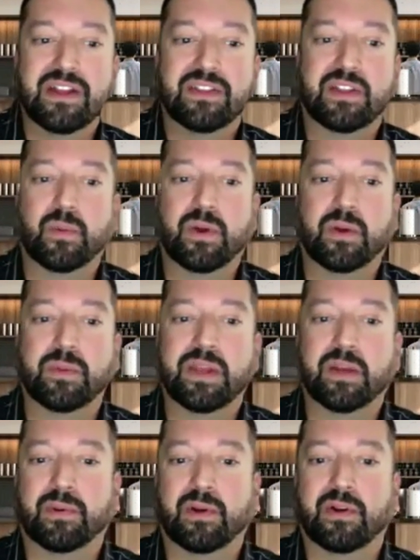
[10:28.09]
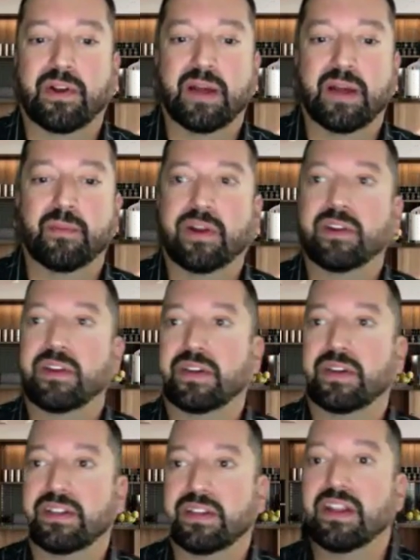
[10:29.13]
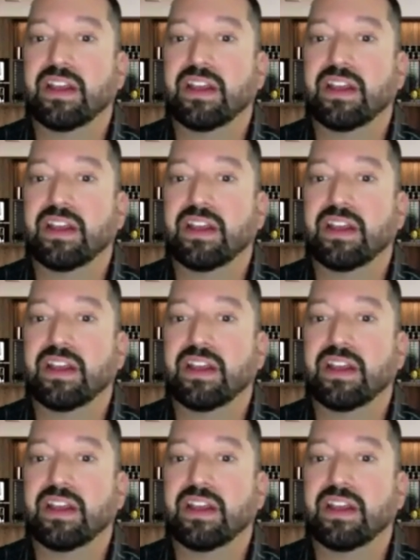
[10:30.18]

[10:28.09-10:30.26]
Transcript: There will be a program where you can